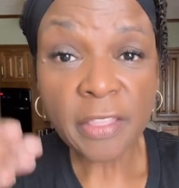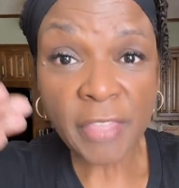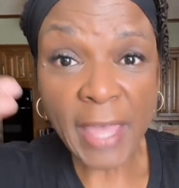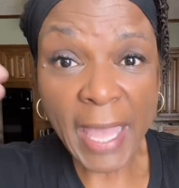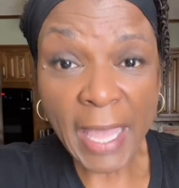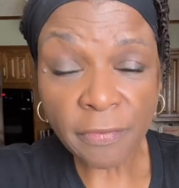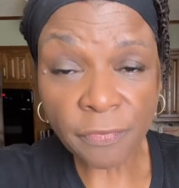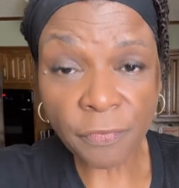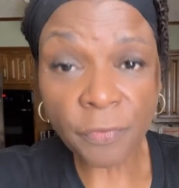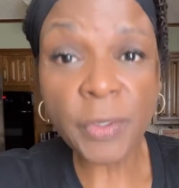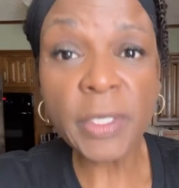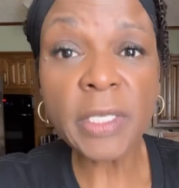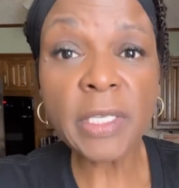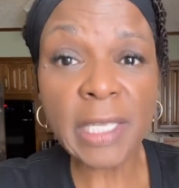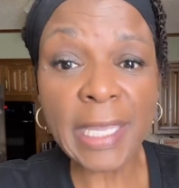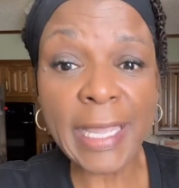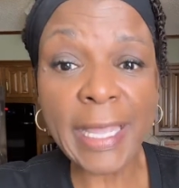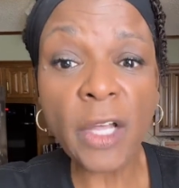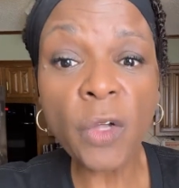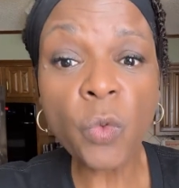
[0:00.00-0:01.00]
That free
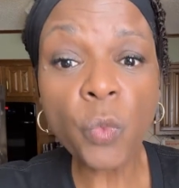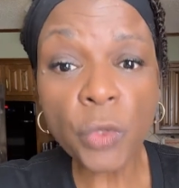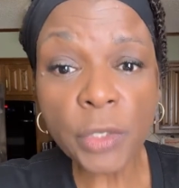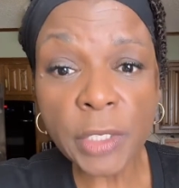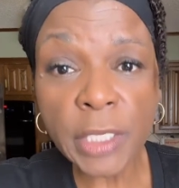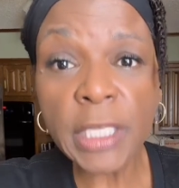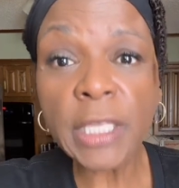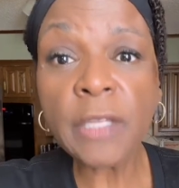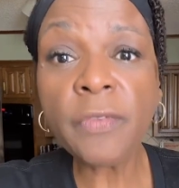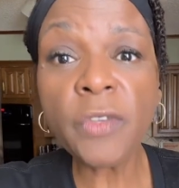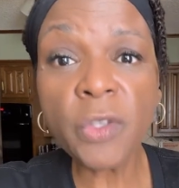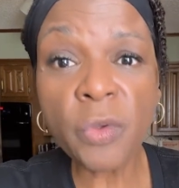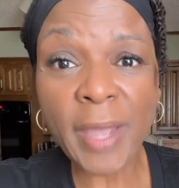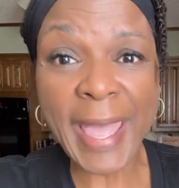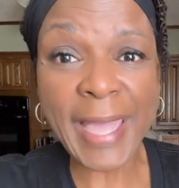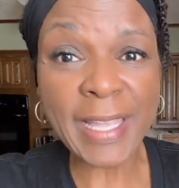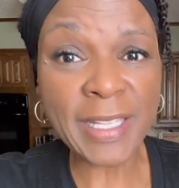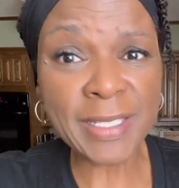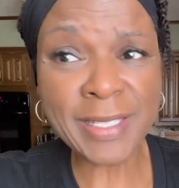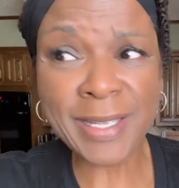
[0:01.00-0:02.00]
account will give you
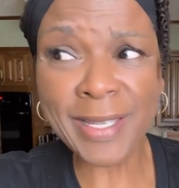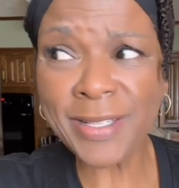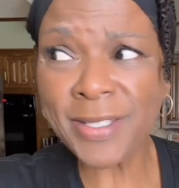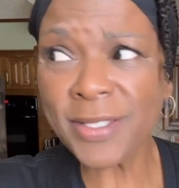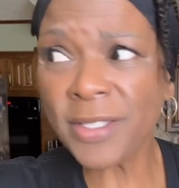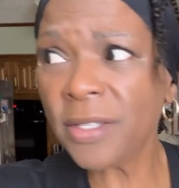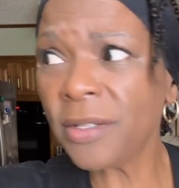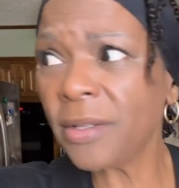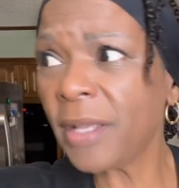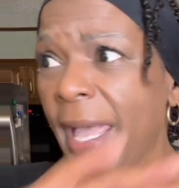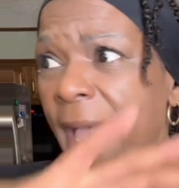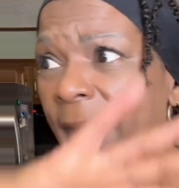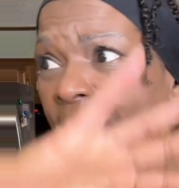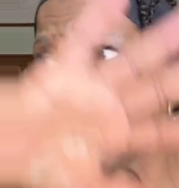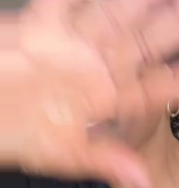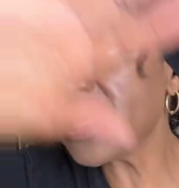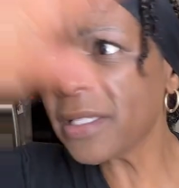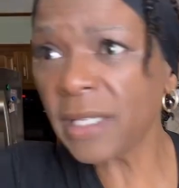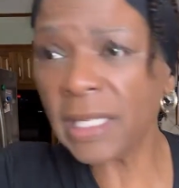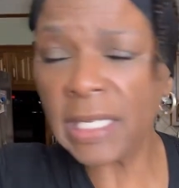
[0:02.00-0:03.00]
access to
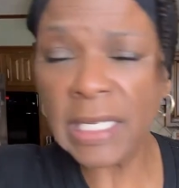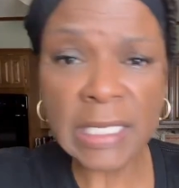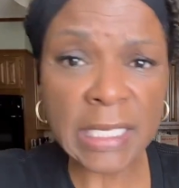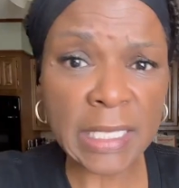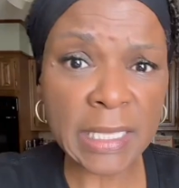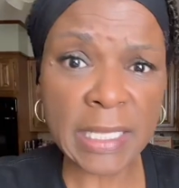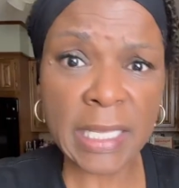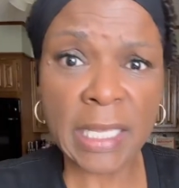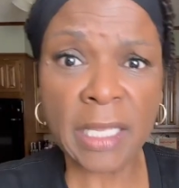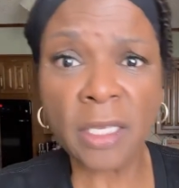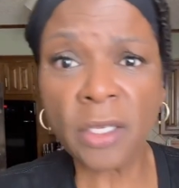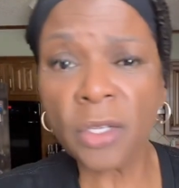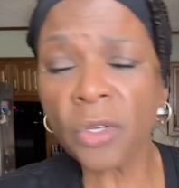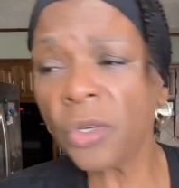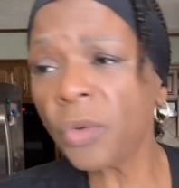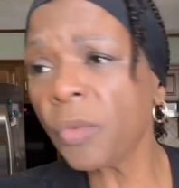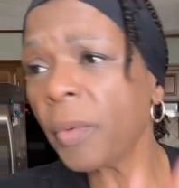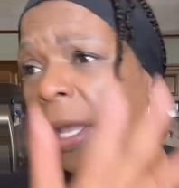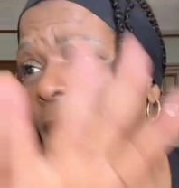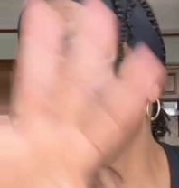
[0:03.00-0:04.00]
ask anything.
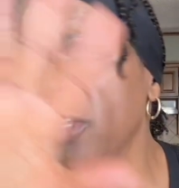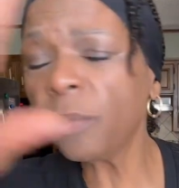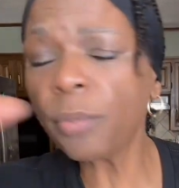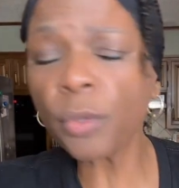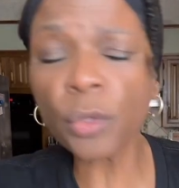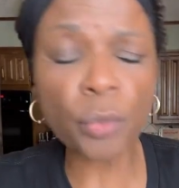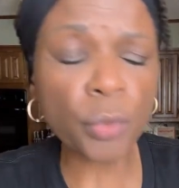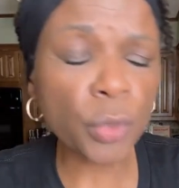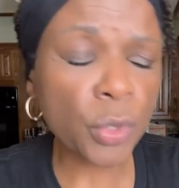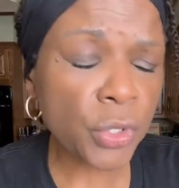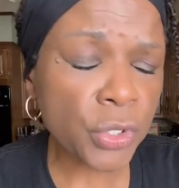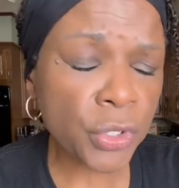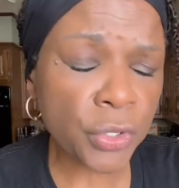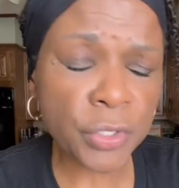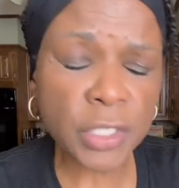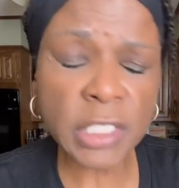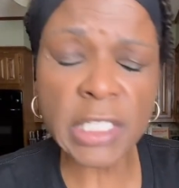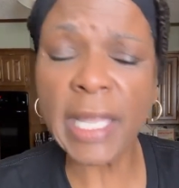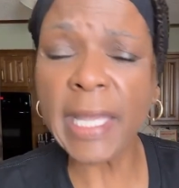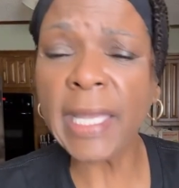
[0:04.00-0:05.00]
Look around, peruse
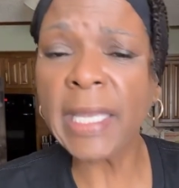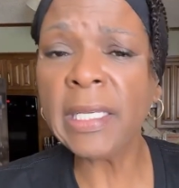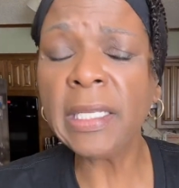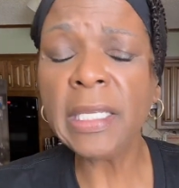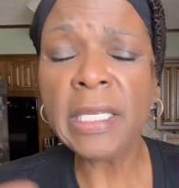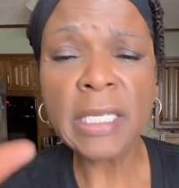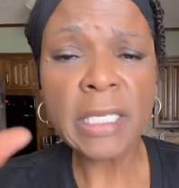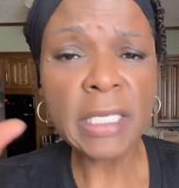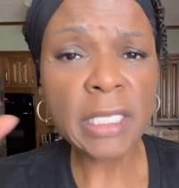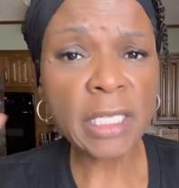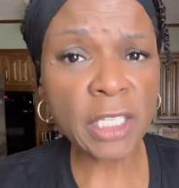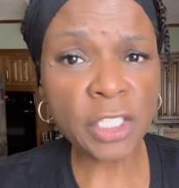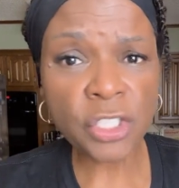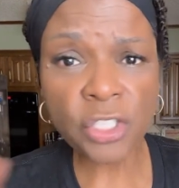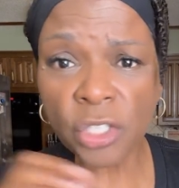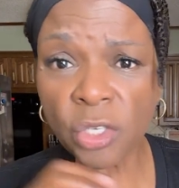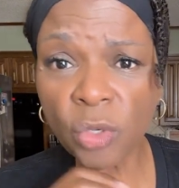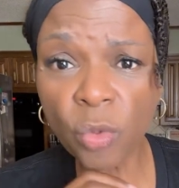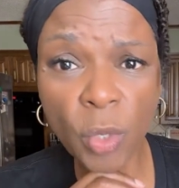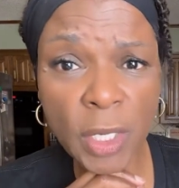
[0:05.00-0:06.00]
your site,
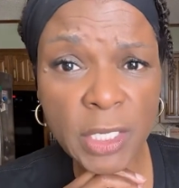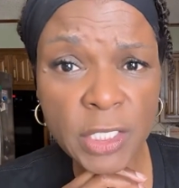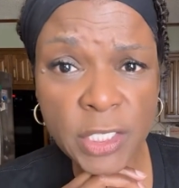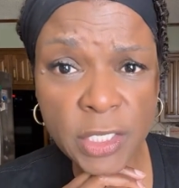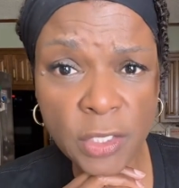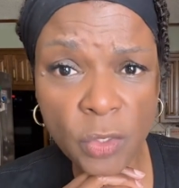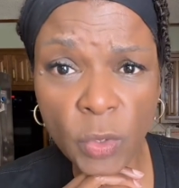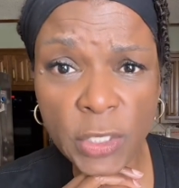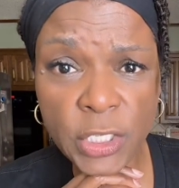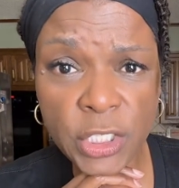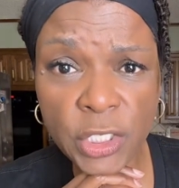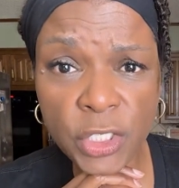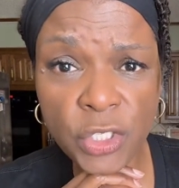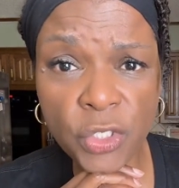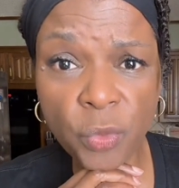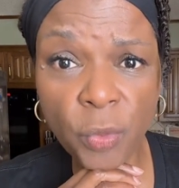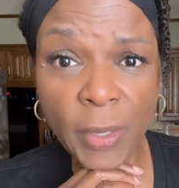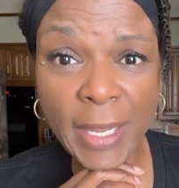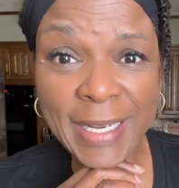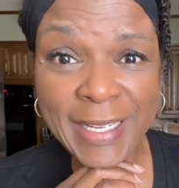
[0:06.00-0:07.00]
get your
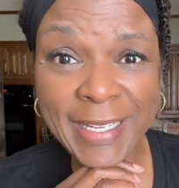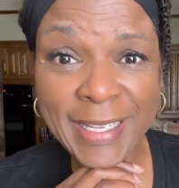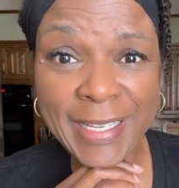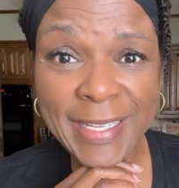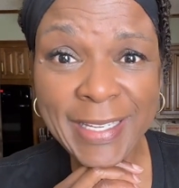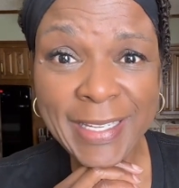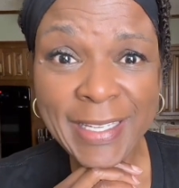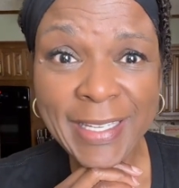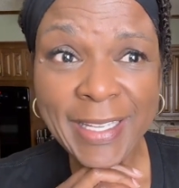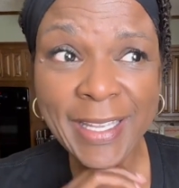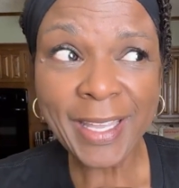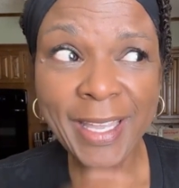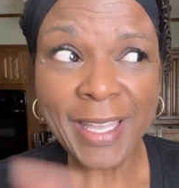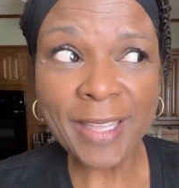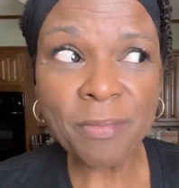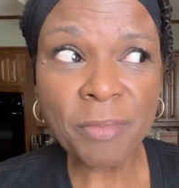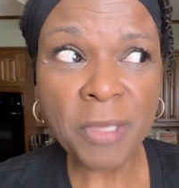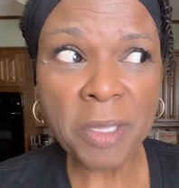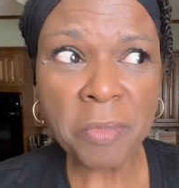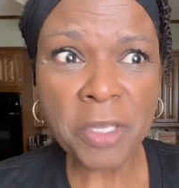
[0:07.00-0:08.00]
questions ready,
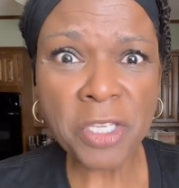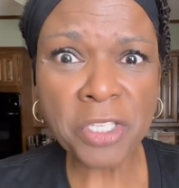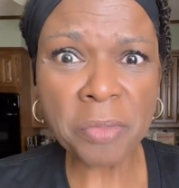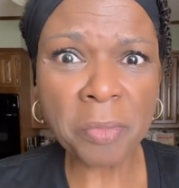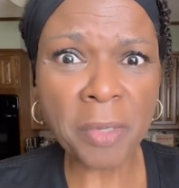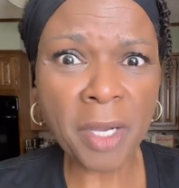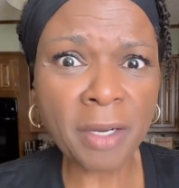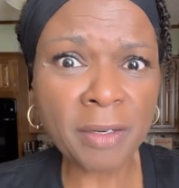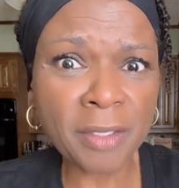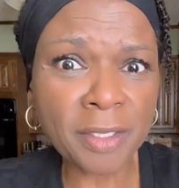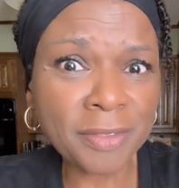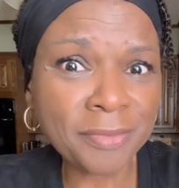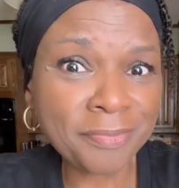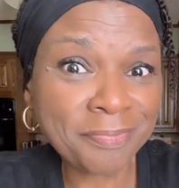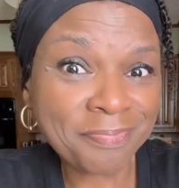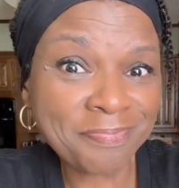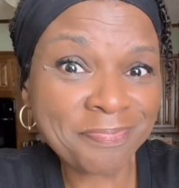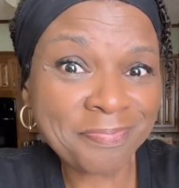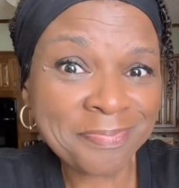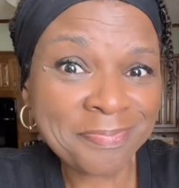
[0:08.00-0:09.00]
and meet me tomorrow.